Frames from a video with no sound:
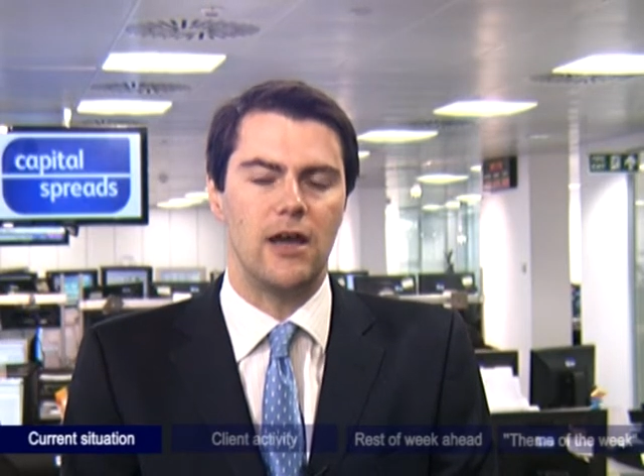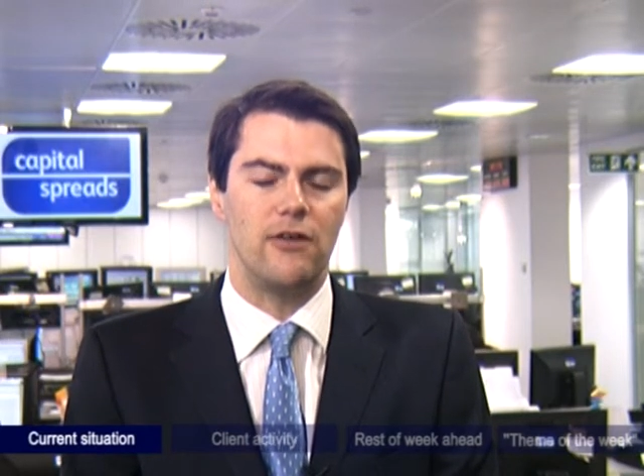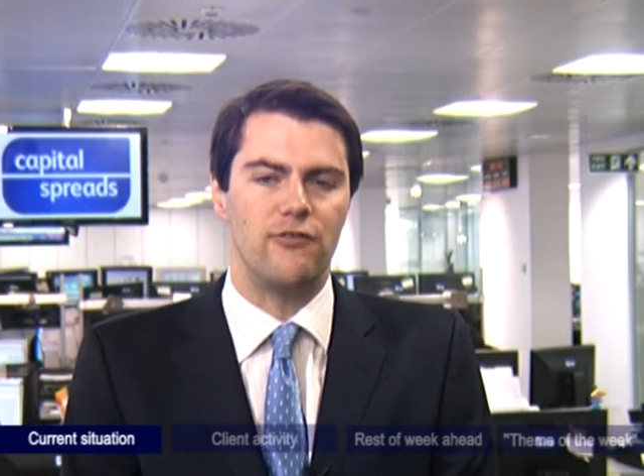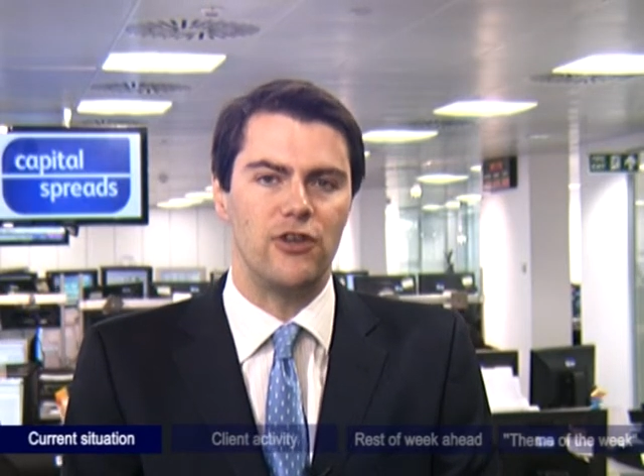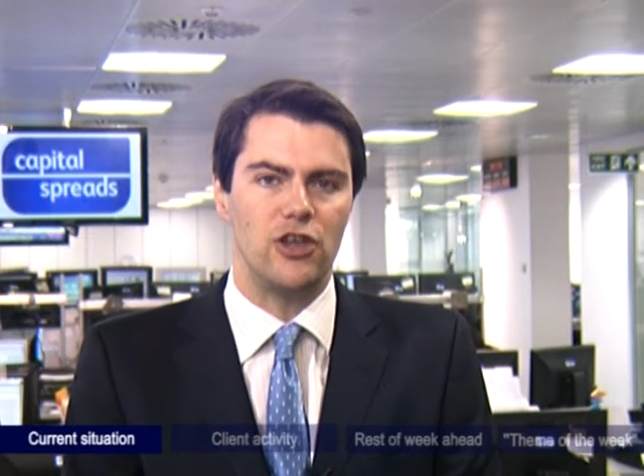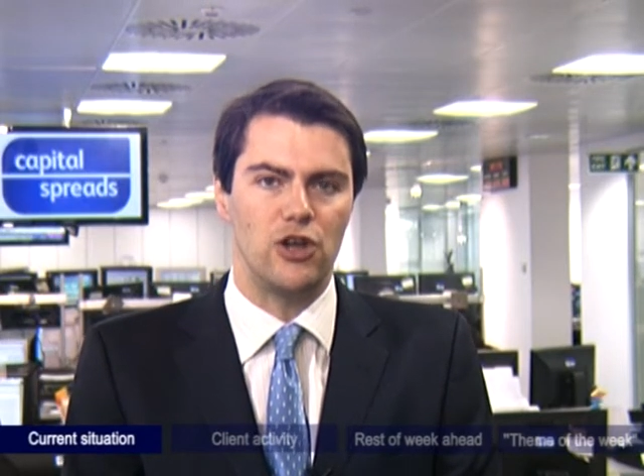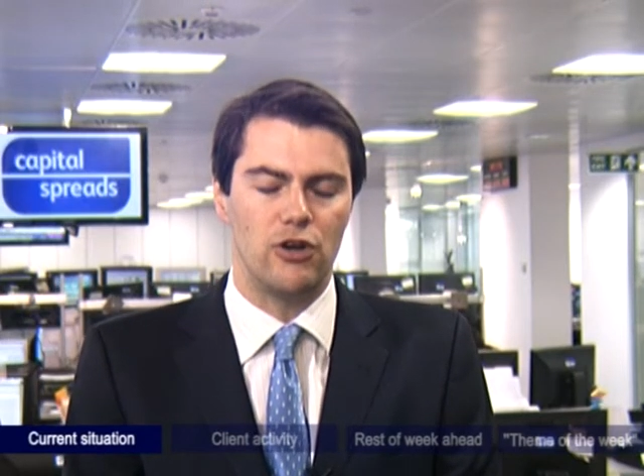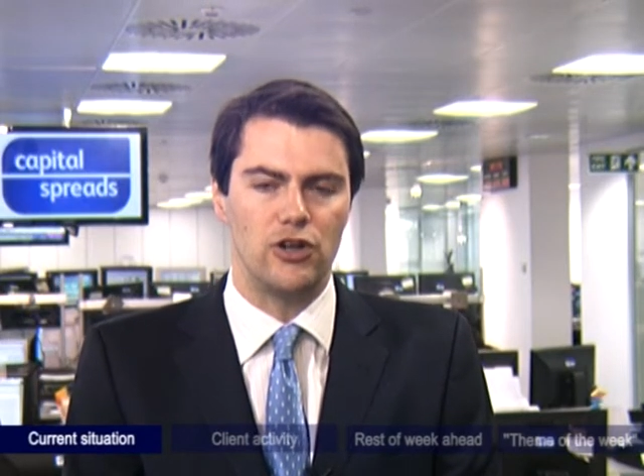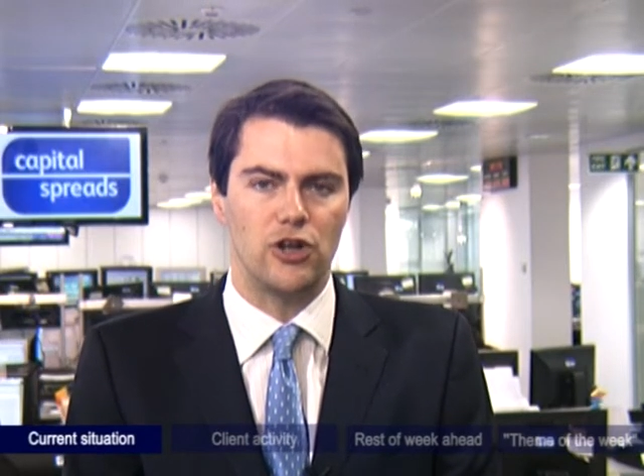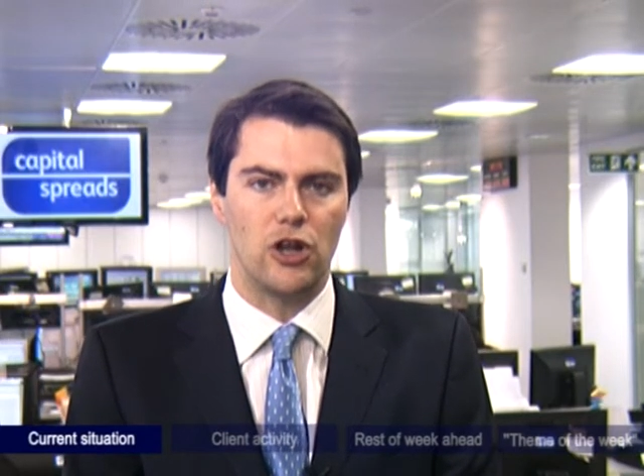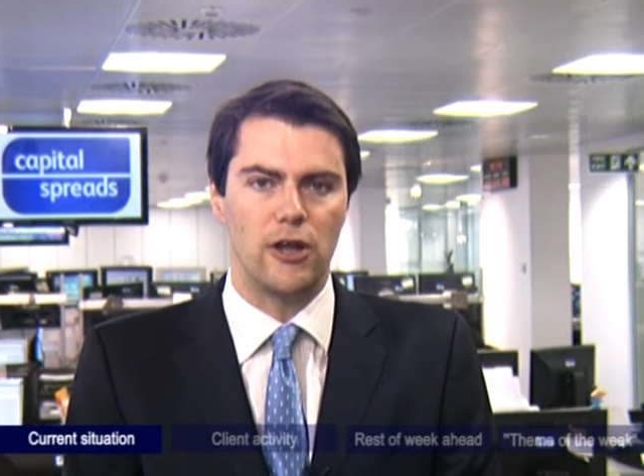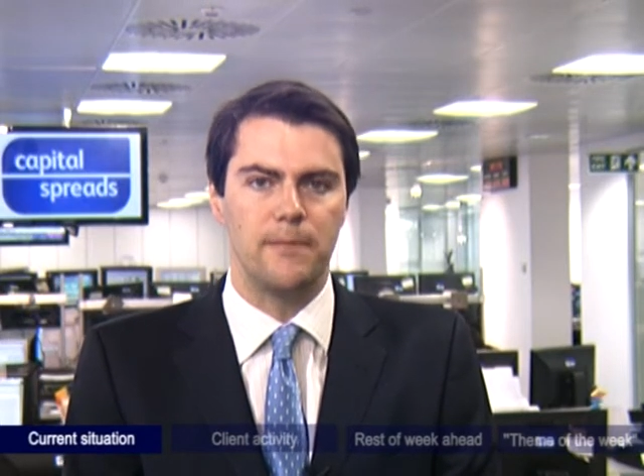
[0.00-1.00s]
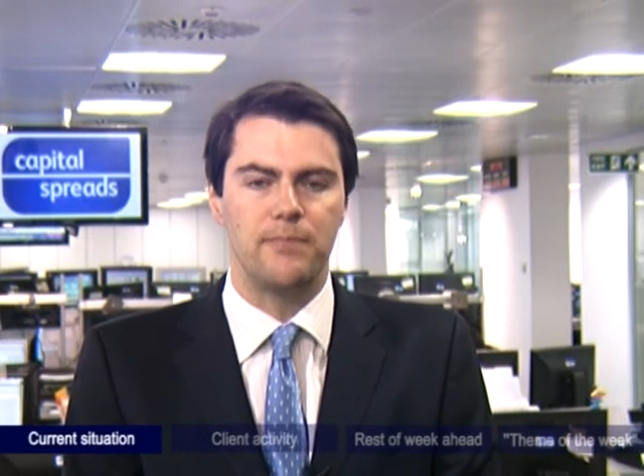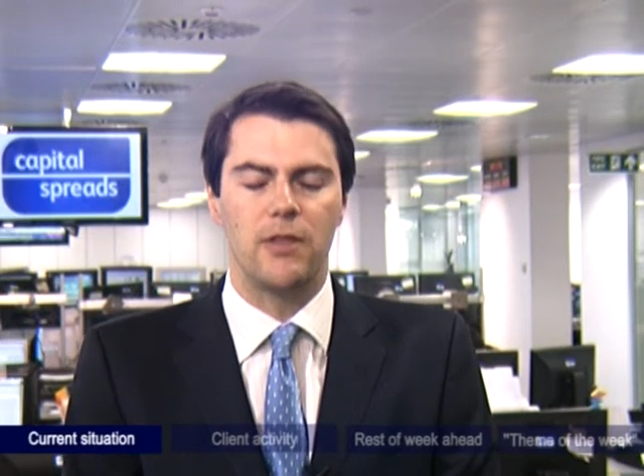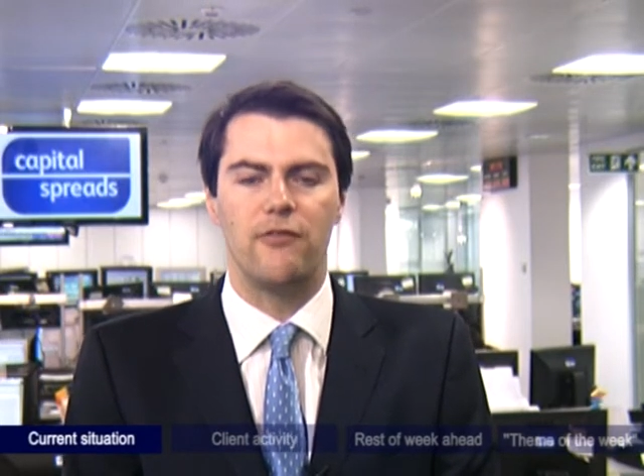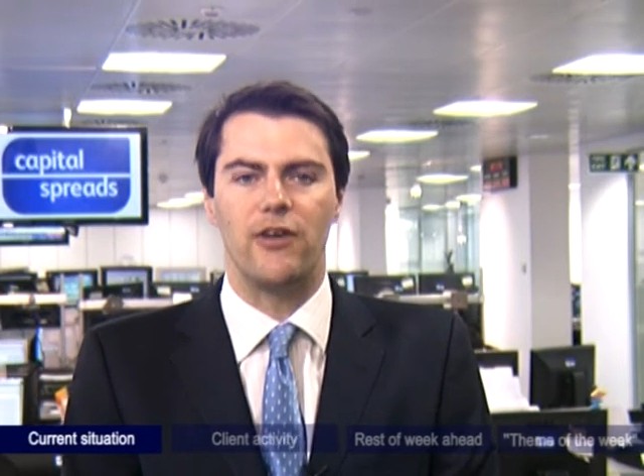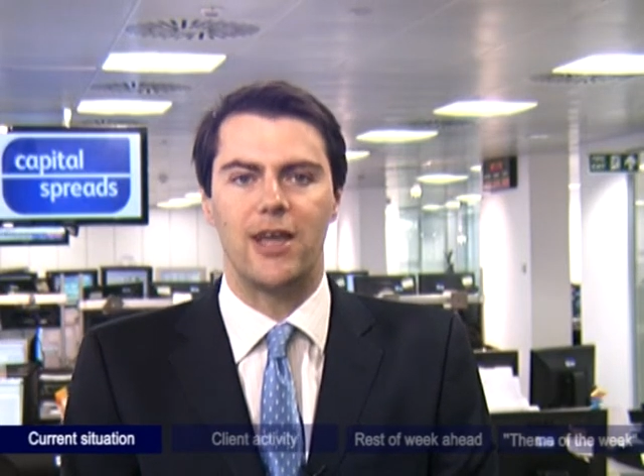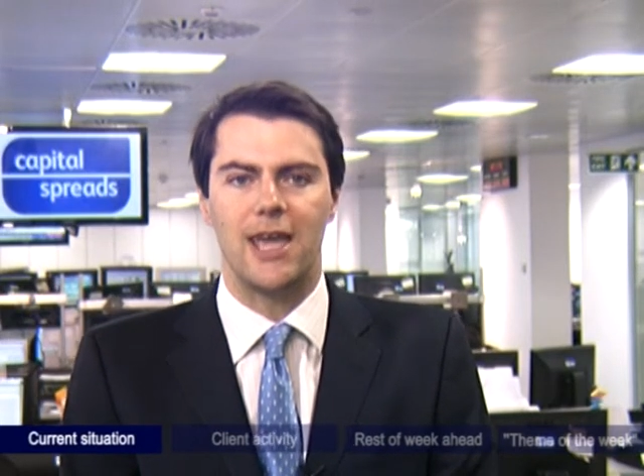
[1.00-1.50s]
for Eurodollar,
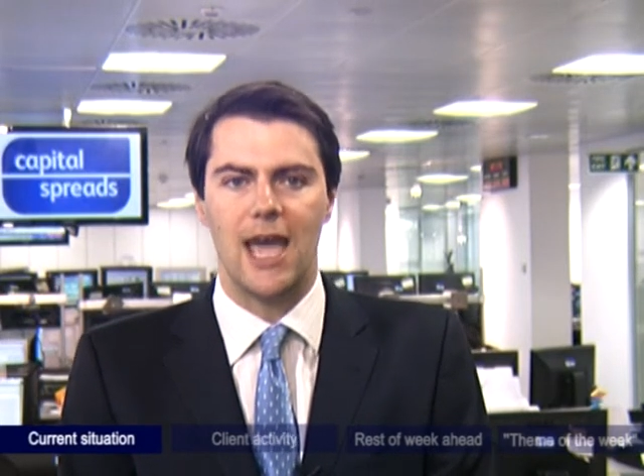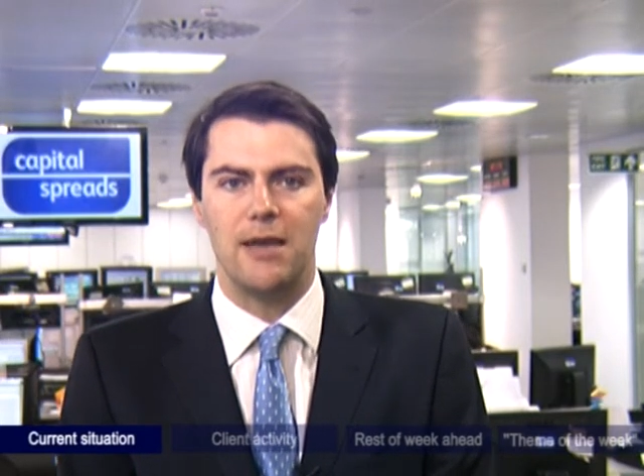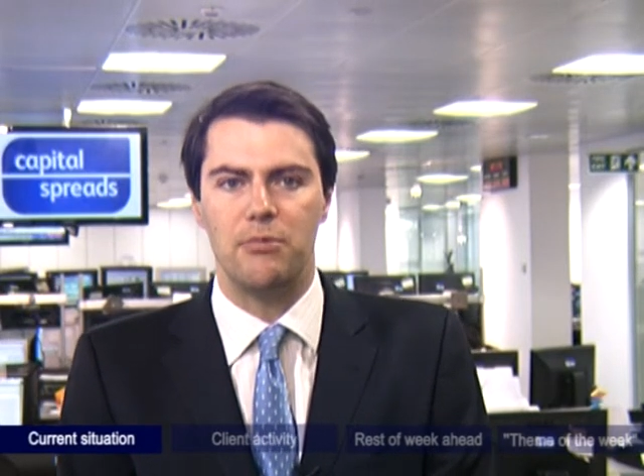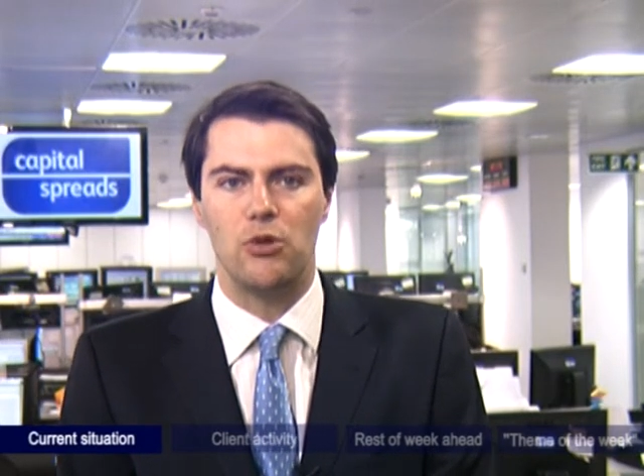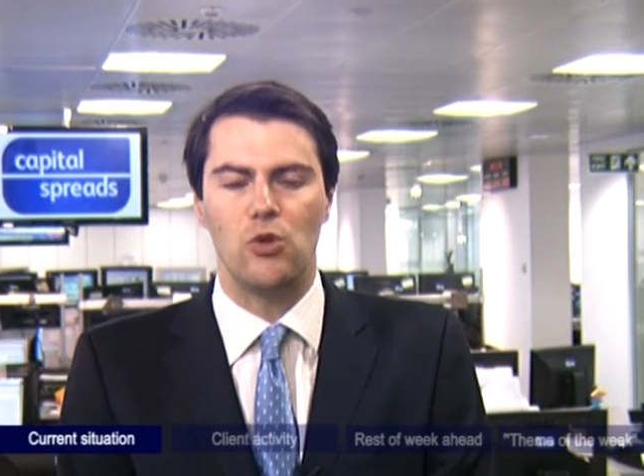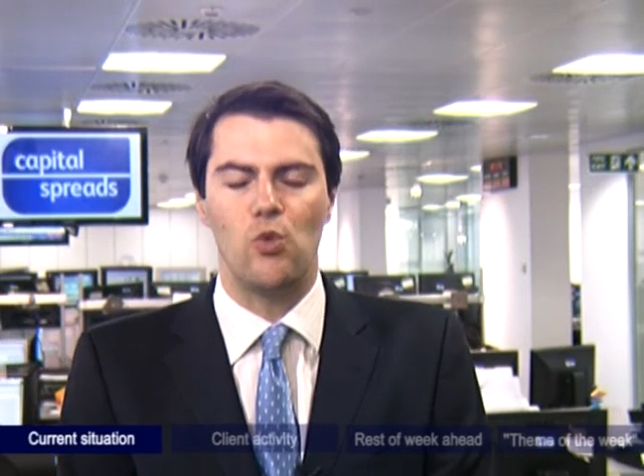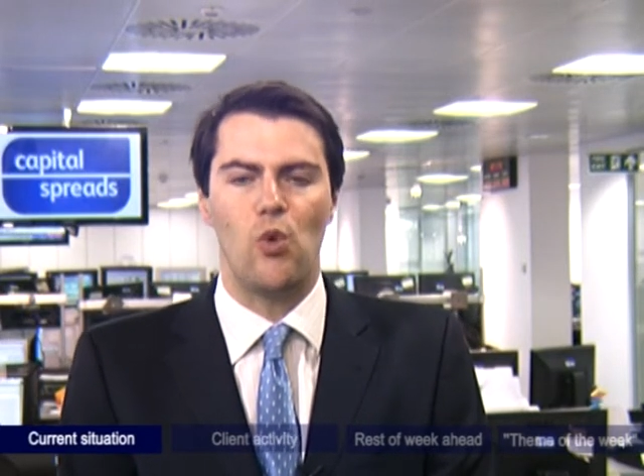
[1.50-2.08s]
for cable